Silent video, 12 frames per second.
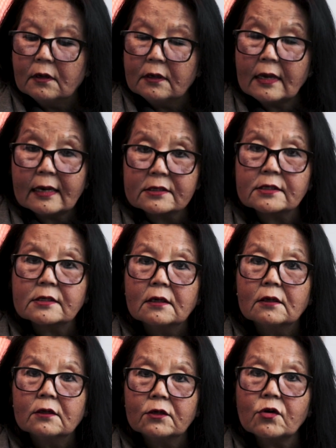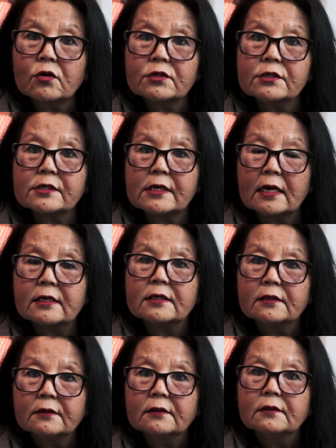Yes, the doctor said.
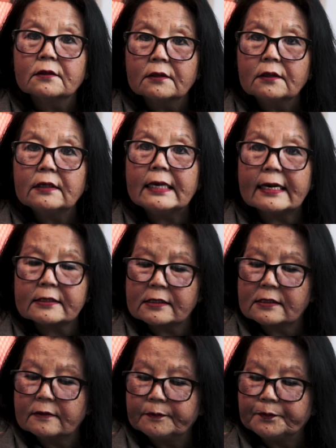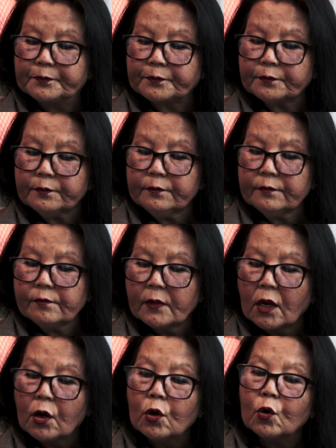Yes.
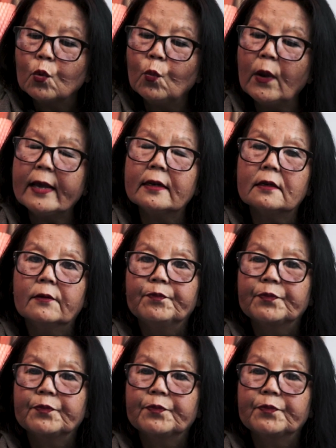Well,